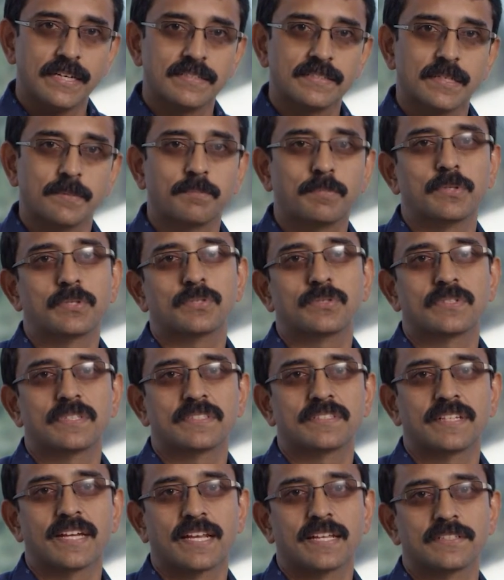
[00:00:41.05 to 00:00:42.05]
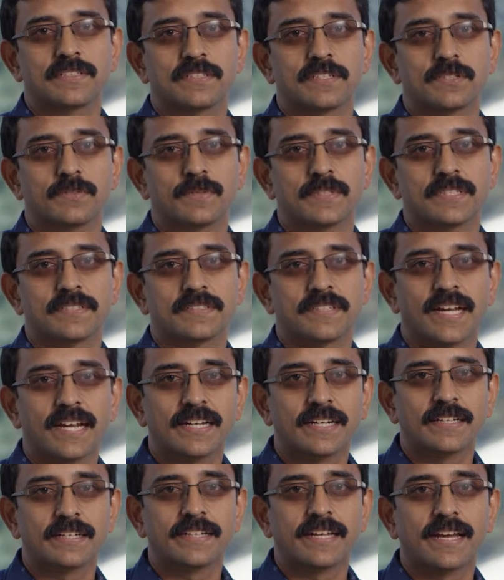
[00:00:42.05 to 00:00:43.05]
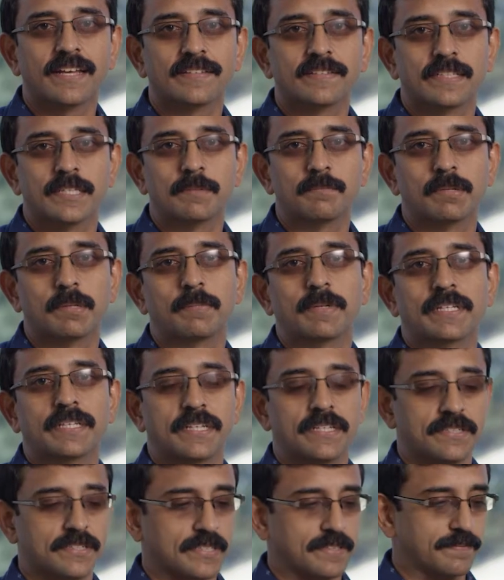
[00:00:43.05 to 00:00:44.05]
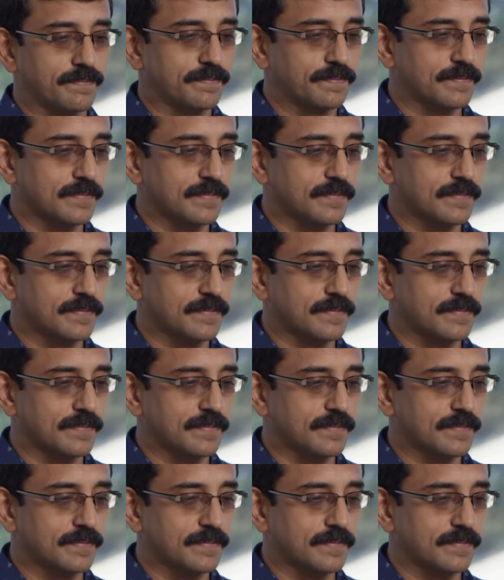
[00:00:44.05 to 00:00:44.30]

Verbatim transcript: as opposed to the challenges with the standard DAS implementation.